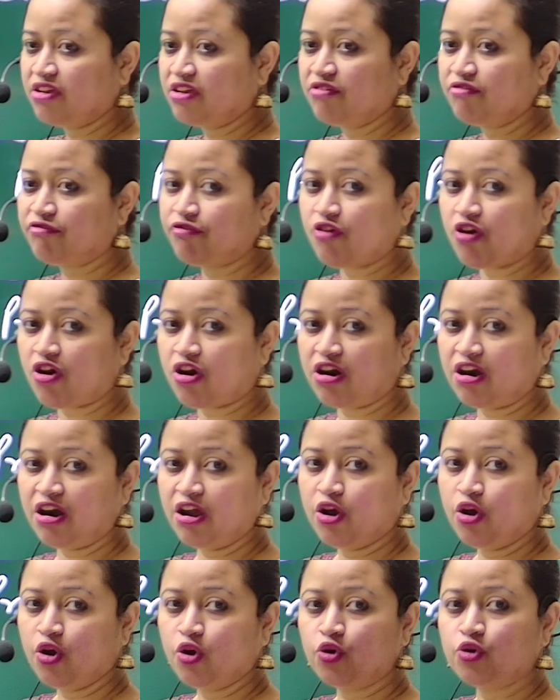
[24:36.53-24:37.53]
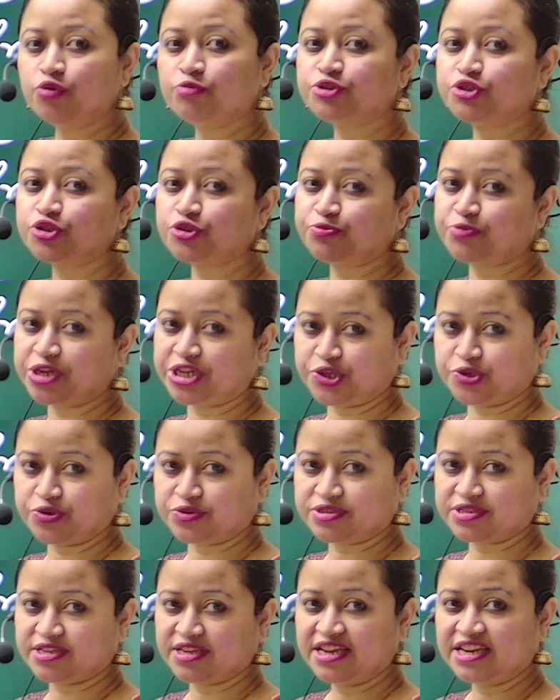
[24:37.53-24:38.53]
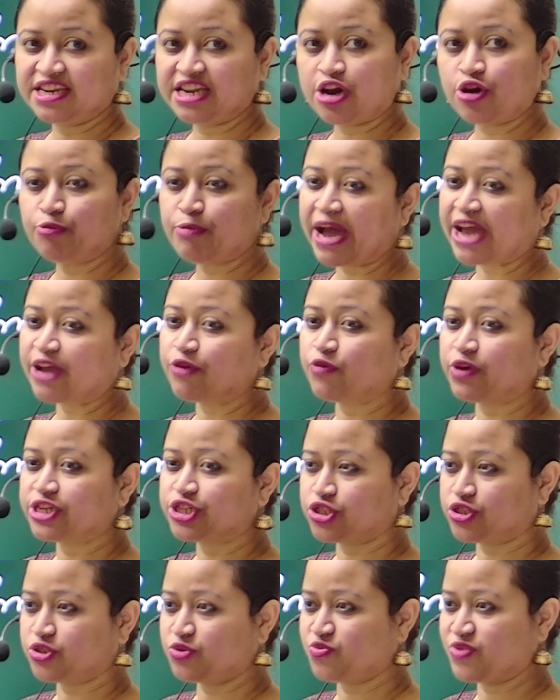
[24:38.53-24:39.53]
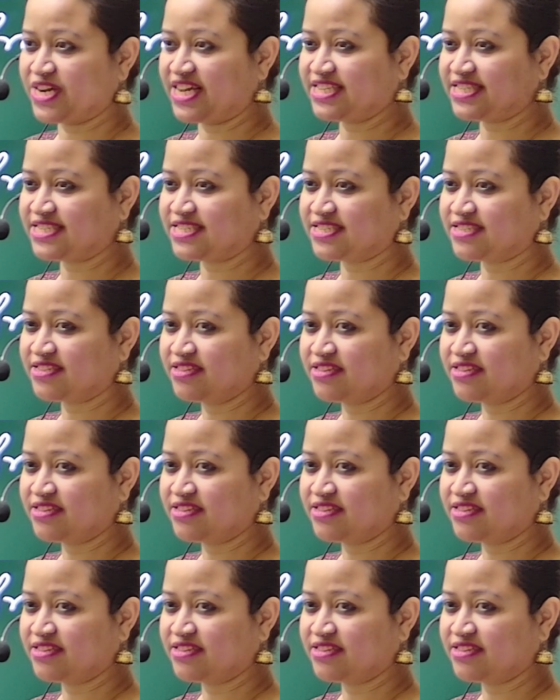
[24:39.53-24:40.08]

for whom to produce. Now my question was,